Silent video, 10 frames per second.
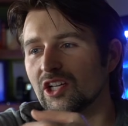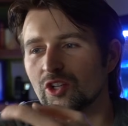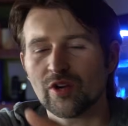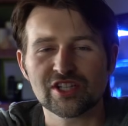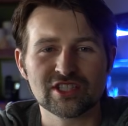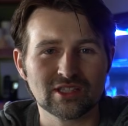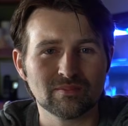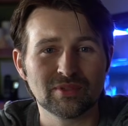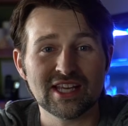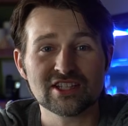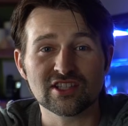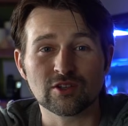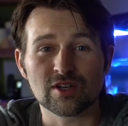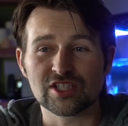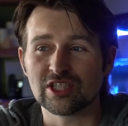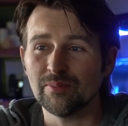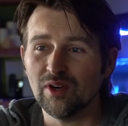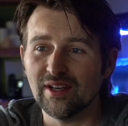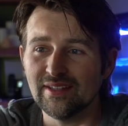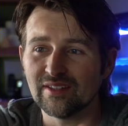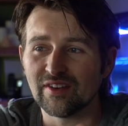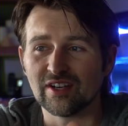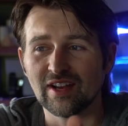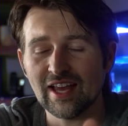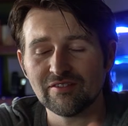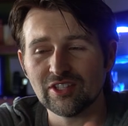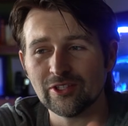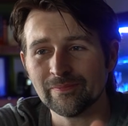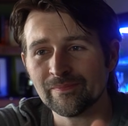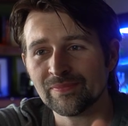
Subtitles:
potentially crushing the pods if I don't have to.